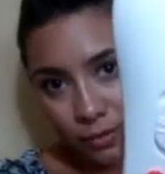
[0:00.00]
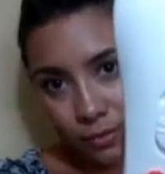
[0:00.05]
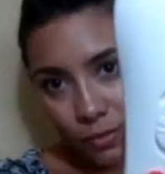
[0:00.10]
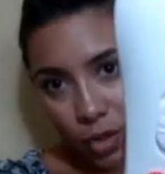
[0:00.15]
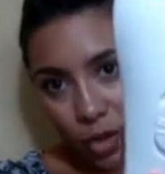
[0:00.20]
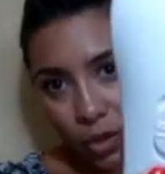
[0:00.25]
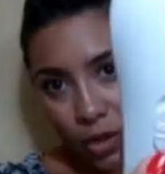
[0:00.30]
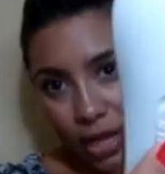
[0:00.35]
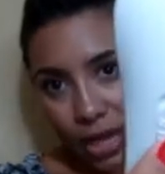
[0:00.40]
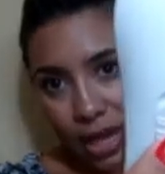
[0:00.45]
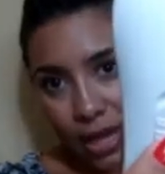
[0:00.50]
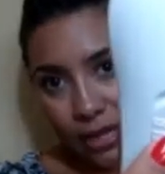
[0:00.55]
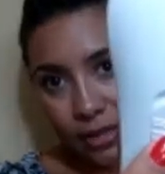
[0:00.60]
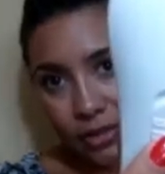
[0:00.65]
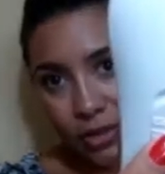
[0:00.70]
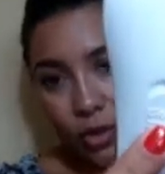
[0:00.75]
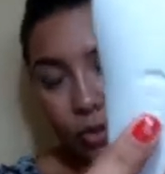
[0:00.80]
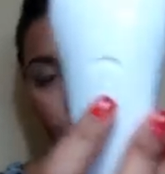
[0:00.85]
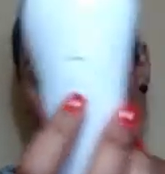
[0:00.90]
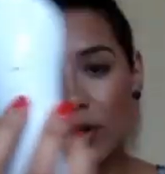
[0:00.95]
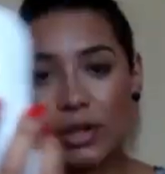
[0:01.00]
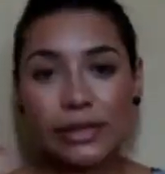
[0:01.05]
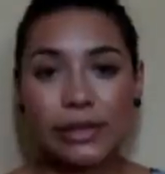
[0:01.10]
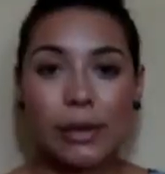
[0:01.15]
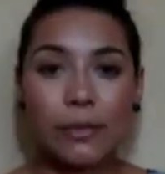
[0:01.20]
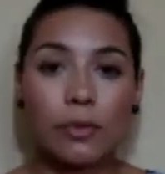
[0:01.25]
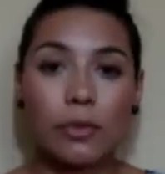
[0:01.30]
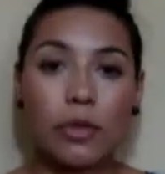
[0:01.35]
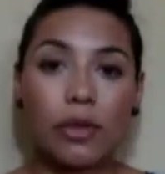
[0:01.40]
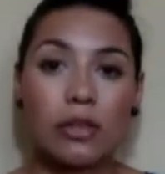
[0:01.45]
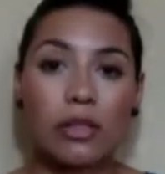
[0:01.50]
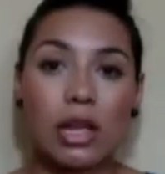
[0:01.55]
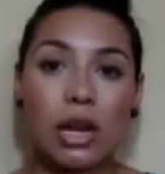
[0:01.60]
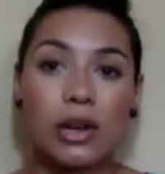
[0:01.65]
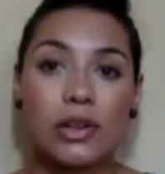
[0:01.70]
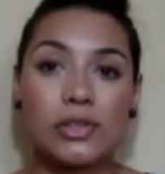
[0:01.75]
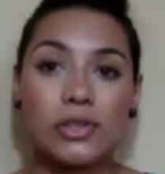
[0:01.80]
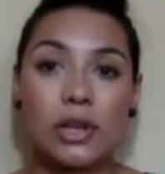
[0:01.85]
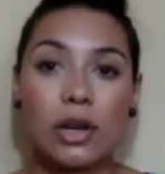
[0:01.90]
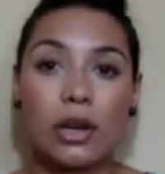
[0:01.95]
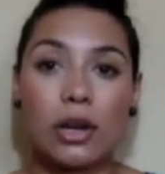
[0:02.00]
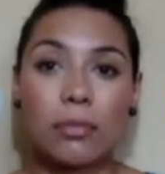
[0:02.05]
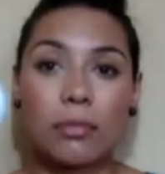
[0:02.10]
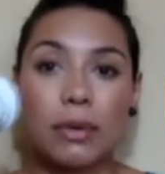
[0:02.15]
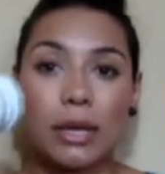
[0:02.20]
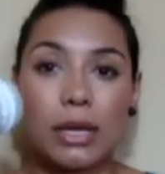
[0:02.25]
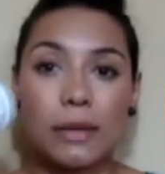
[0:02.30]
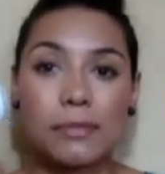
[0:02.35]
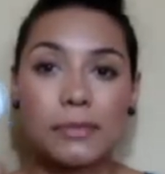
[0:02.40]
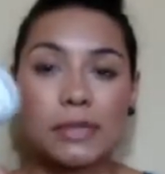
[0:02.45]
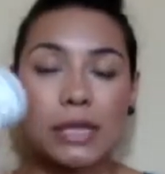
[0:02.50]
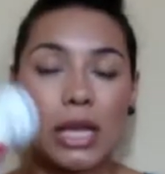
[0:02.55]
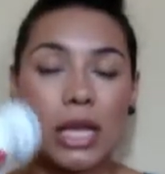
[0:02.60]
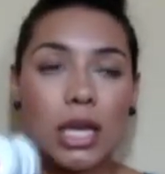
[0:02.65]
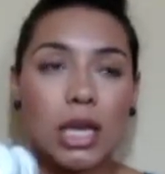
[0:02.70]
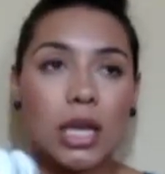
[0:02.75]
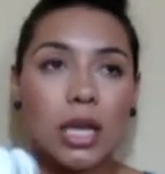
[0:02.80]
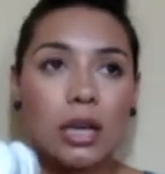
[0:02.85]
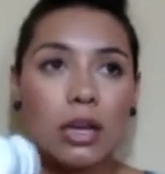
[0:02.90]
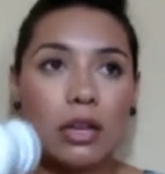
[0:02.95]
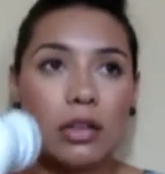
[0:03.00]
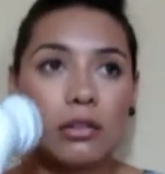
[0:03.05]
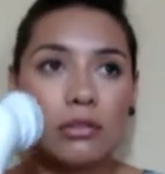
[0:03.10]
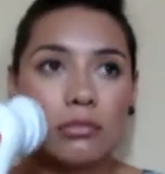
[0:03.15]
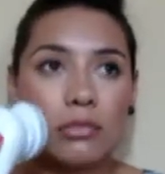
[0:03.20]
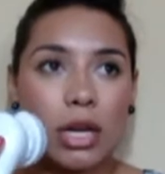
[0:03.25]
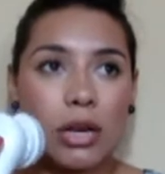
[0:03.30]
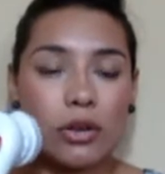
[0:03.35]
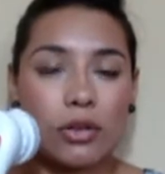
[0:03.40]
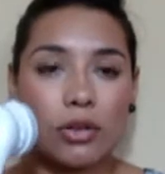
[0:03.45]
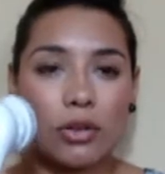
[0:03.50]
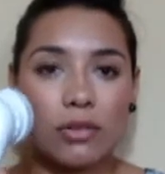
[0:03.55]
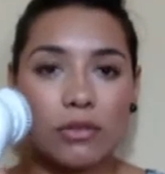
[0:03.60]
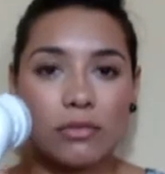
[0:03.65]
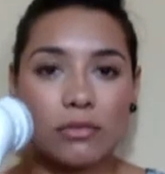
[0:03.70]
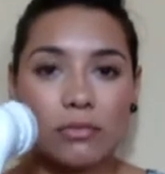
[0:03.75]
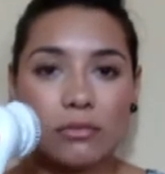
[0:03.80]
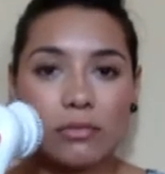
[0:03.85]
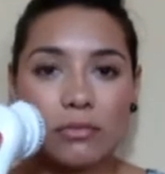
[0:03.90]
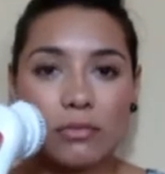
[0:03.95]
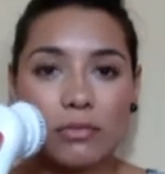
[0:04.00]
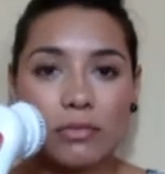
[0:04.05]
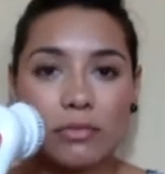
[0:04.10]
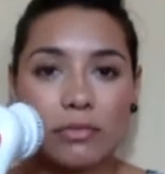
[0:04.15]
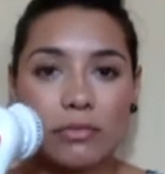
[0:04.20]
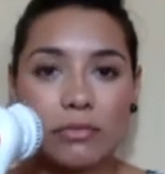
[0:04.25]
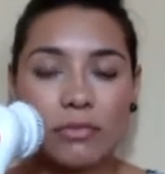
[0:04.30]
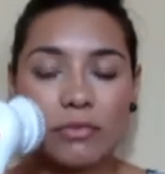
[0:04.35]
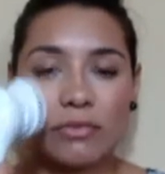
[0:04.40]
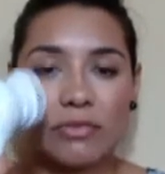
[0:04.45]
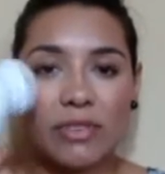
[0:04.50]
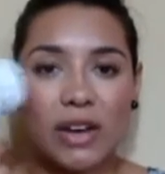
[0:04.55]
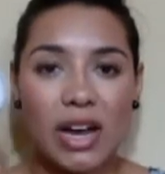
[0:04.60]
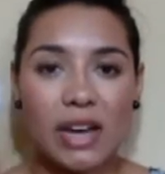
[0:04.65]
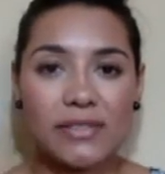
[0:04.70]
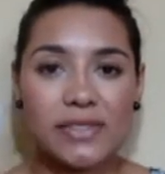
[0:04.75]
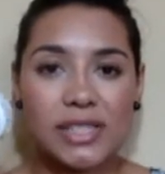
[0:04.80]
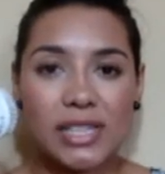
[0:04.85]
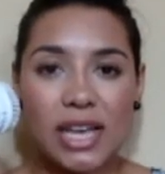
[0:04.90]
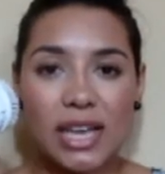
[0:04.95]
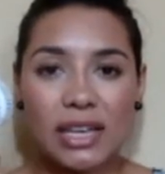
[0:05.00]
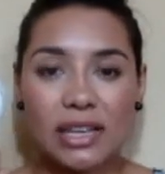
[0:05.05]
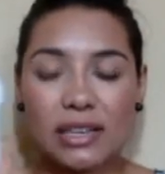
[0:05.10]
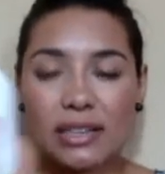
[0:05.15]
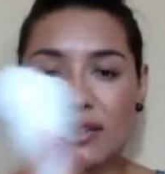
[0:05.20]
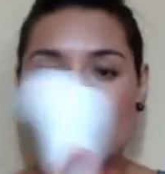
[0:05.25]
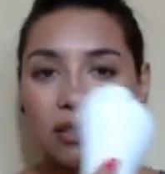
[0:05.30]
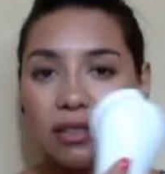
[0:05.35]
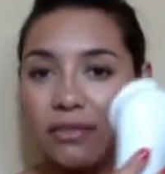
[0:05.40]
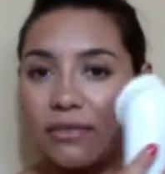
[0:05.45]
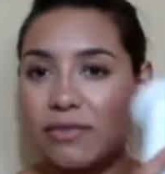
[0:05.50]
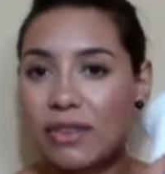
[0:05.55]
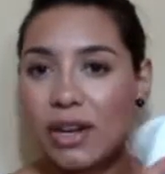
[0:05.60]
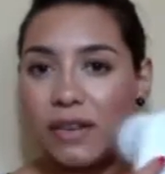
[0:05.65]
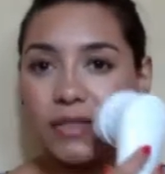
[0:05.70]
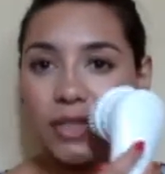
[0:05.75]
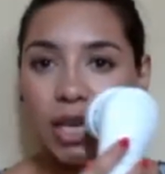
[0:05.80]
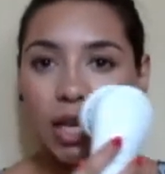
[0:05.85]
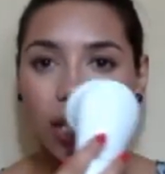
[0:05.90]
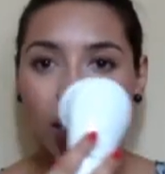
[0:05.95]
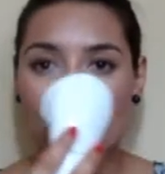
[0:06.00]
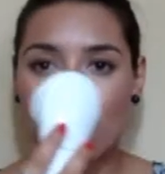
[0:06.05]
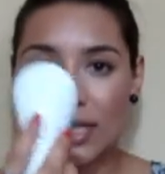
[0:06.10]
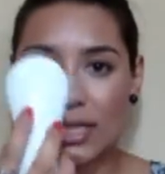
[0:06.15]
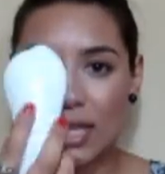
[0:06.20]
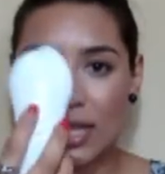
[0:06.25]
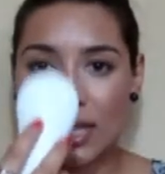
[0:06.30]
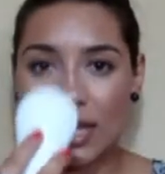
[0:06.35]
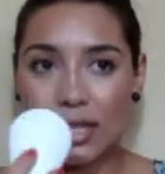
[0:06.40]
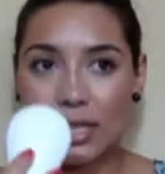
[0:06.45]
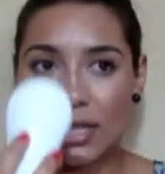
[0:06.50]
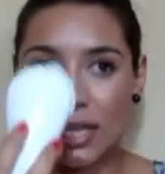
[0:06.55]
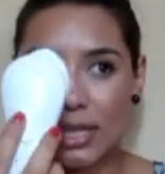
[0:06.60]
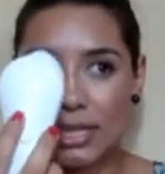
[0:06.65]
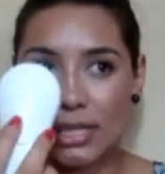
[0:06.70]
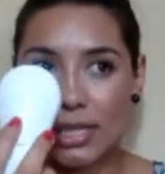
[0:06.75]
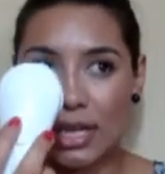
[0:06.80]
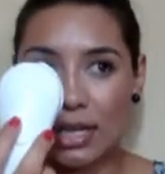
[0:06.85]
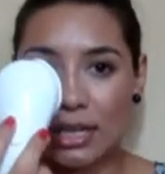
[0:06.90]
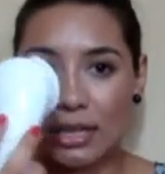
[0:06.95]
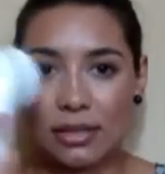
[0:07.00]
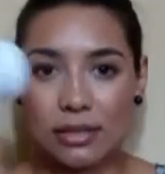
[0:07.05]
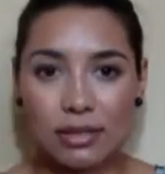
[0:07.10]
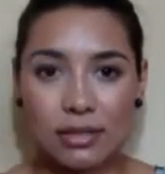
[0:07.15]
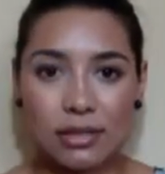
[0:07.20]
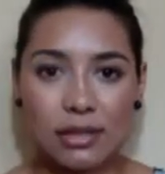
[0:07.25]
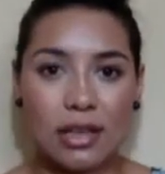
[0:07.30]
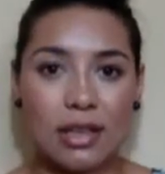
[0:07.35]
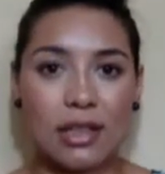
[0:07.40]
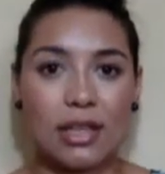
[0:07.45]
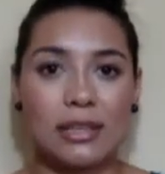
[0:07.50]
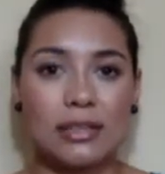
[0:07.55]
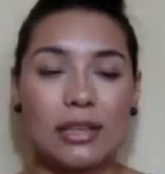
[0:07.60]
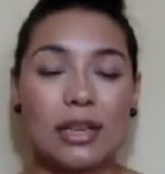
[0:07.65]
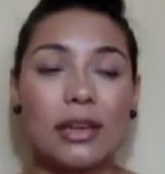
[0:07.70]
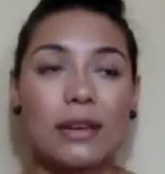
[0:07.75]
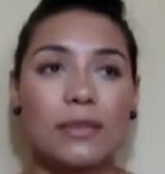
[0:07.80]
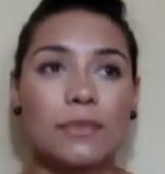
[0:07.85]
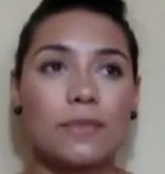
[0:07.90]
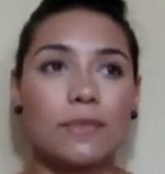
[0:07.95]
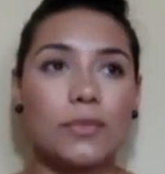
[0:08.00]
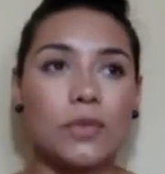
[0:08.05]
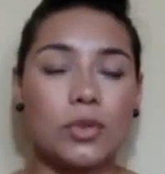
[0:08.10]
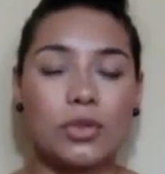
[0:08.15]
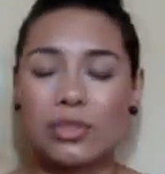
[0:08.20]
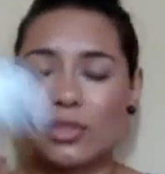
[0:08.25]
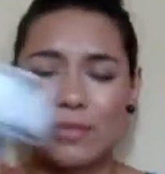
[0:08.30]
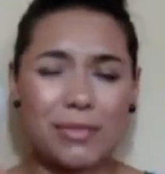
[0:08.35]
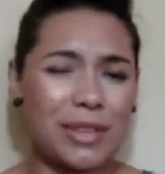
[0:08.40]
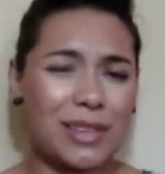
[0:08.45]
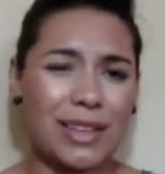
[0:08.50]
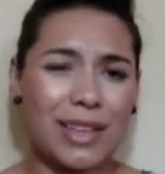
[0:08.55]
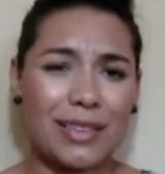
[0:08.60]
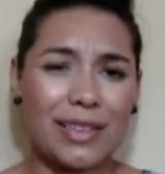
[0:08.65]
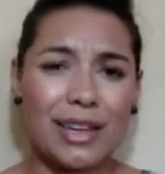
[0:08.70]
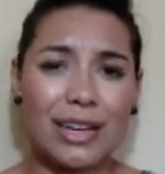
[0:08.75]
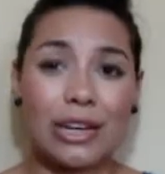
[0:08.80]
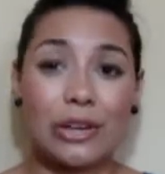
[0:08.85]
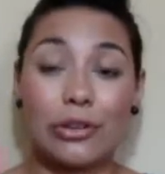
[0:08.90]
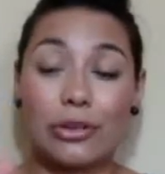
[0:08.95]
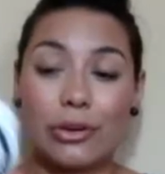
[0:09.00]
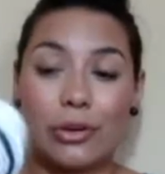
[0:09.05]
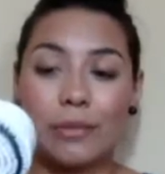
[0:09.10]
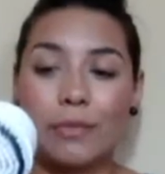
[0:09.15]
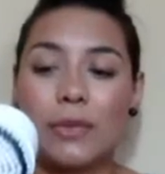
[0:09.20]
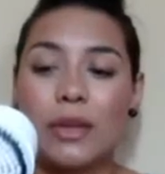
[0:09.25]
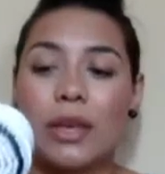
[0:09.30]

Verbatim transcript: Okay, so for example, the Clarisonic beeps like, I don't know, 5 seconds and 5 seconds and then 10 seconds and that's it or something like that. I don't know.